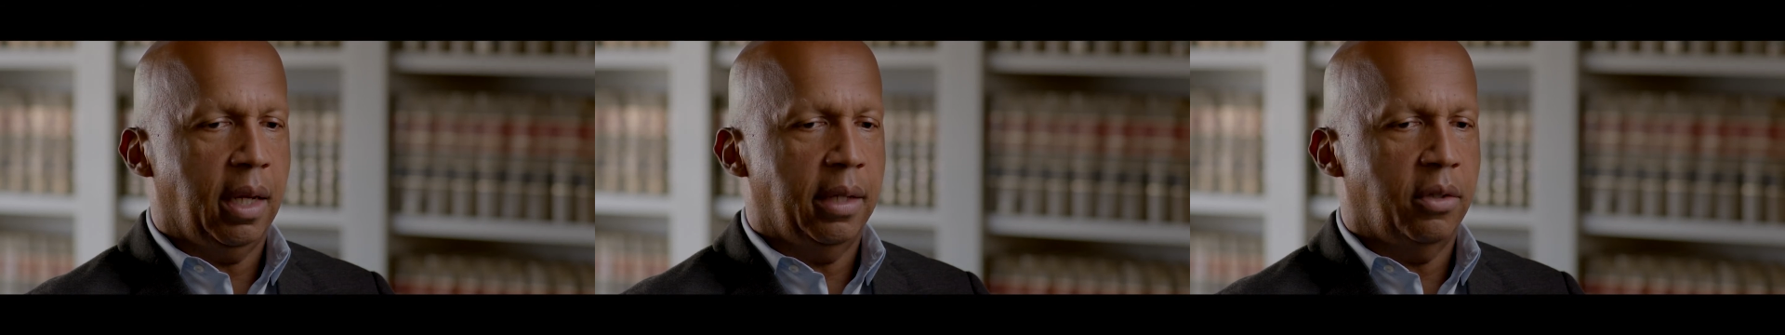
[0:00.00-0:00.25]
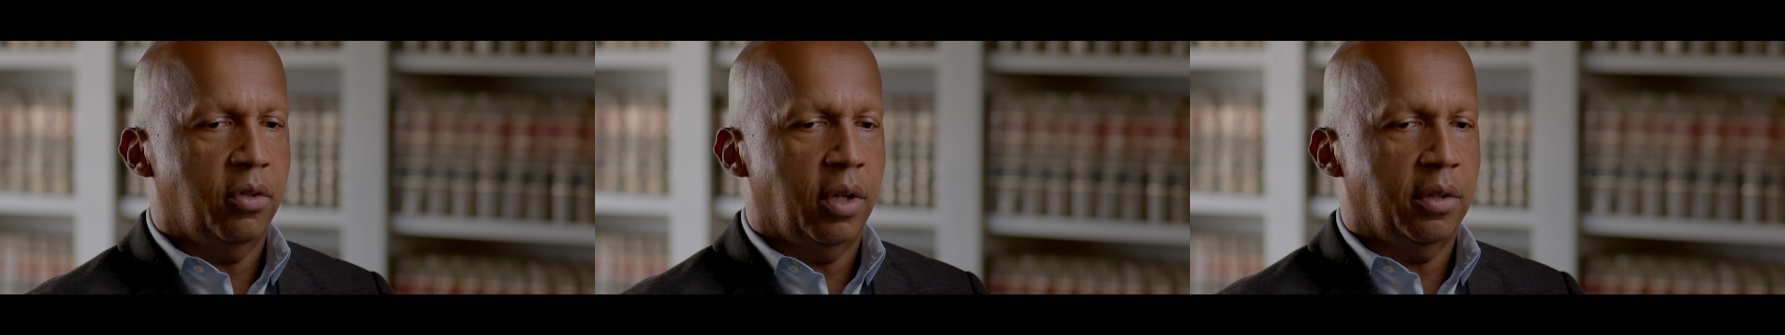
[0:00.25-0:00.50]

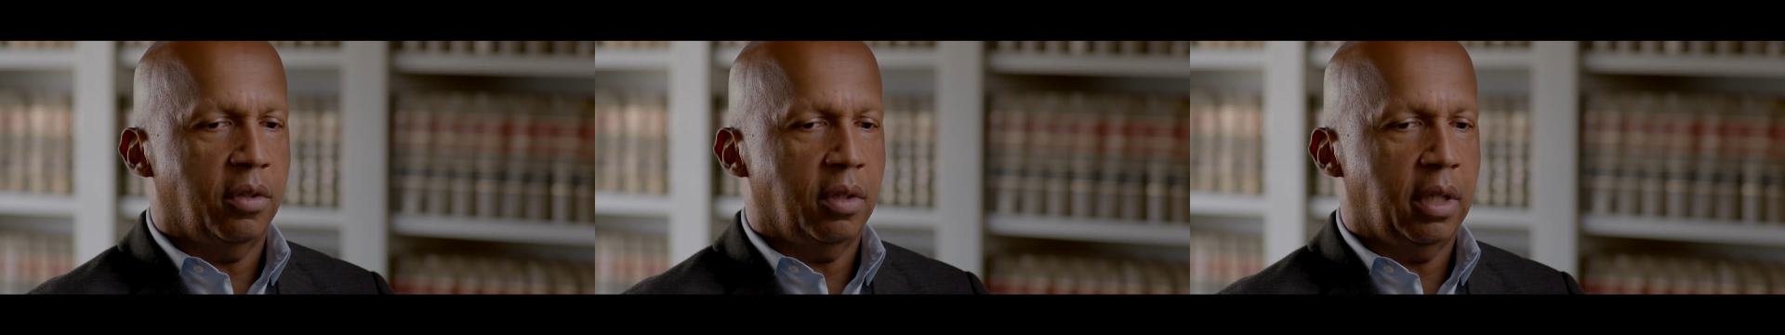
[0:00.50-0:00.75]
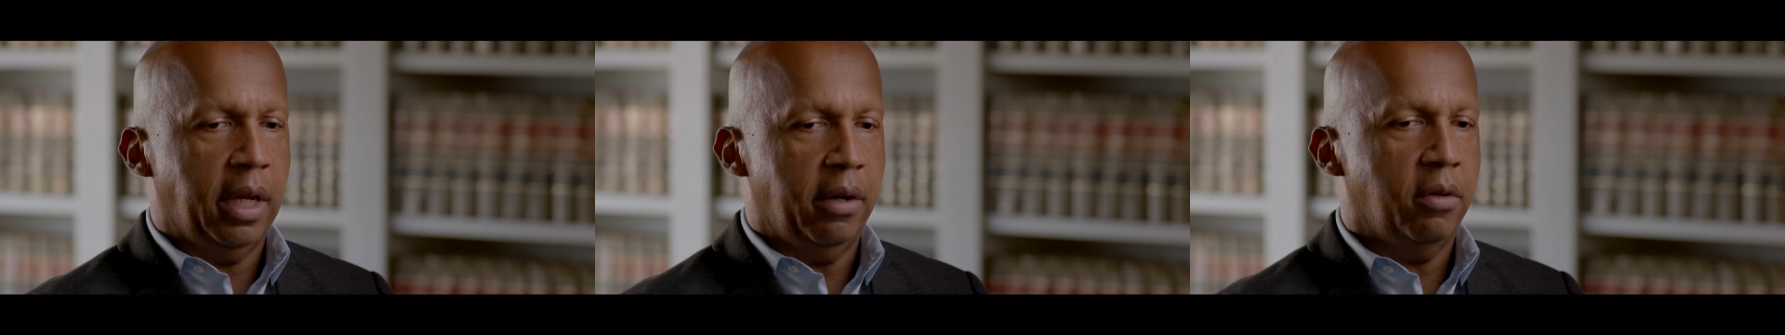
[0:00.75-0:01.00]
I
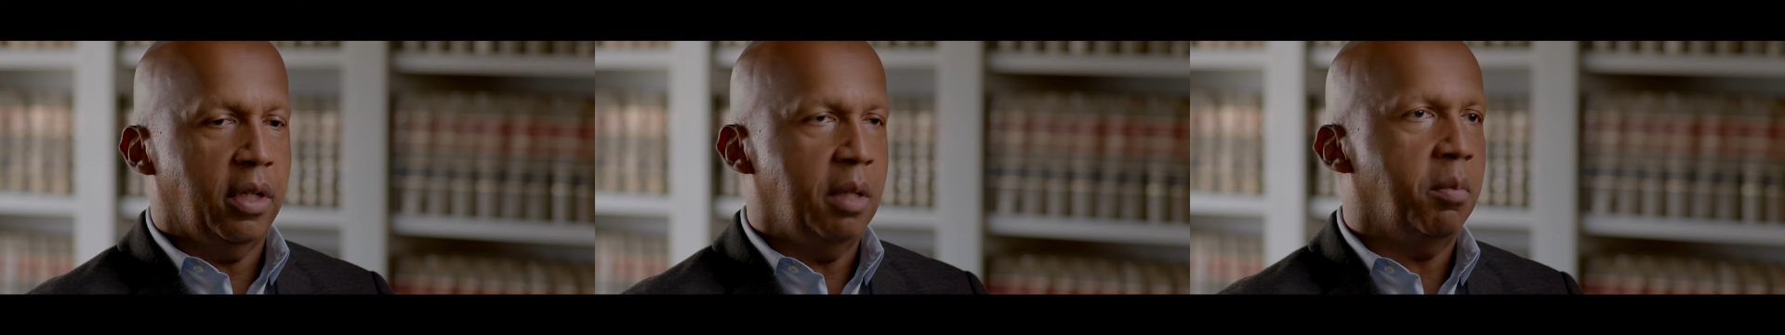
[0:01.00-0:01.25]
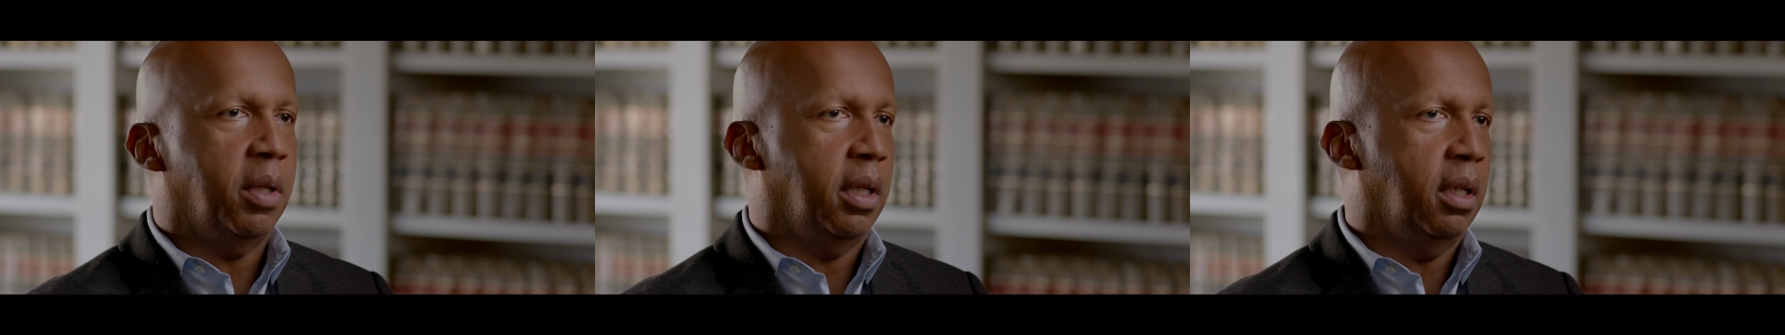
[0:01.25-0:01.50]
just care
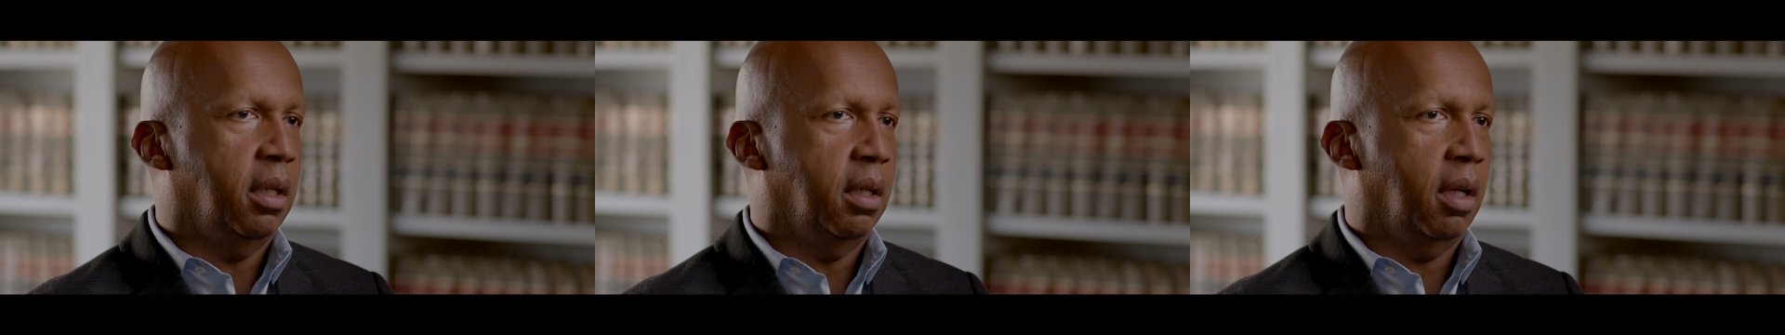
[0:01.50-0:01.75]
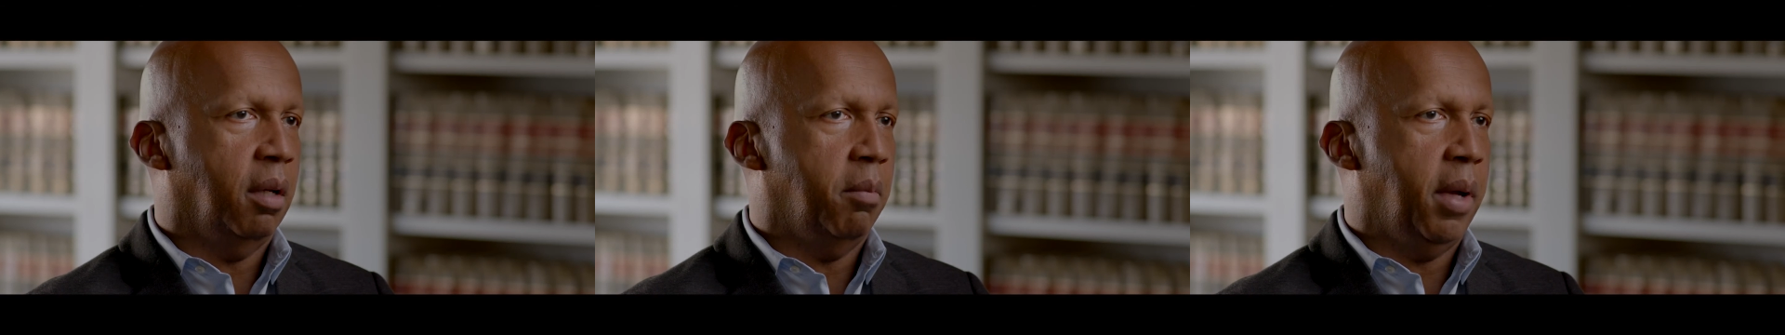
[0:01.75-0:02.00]
deeply
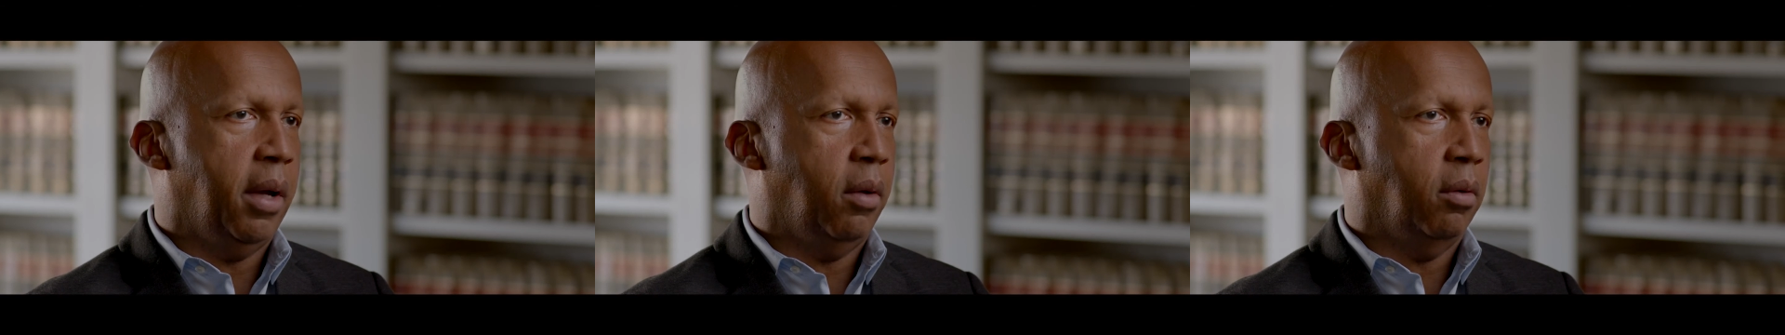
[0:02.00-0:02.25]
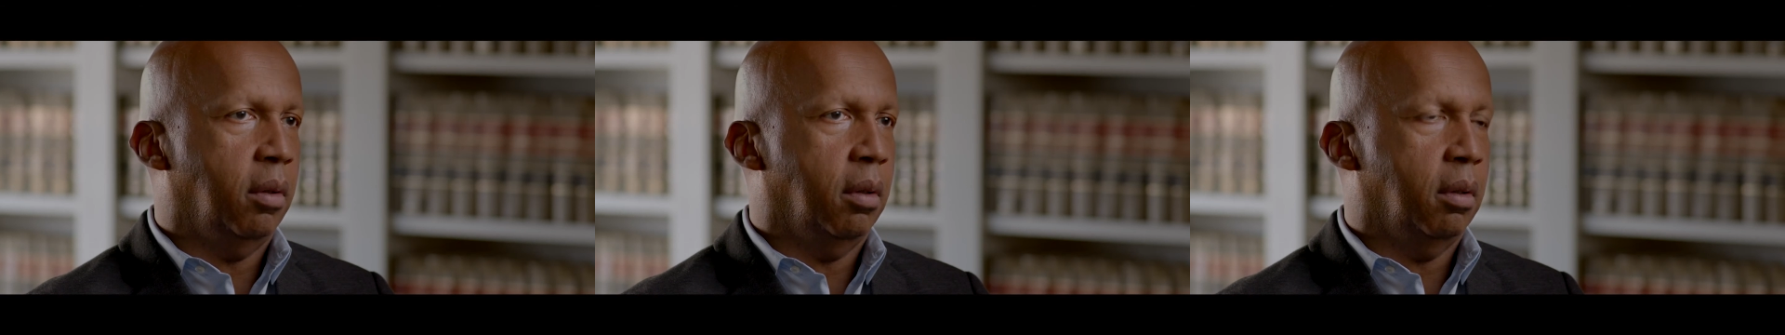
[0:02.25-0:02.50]

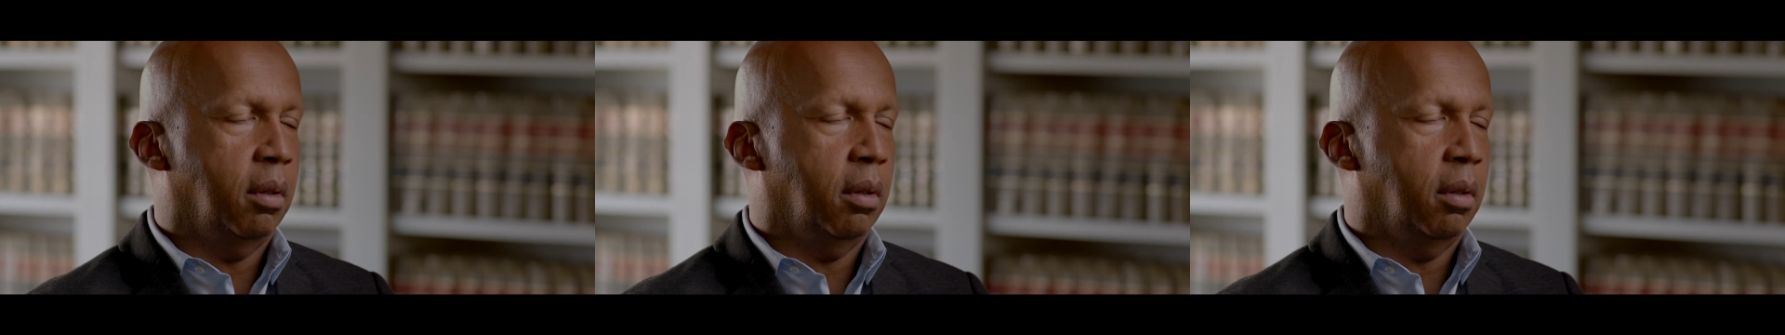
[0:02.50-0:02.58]
about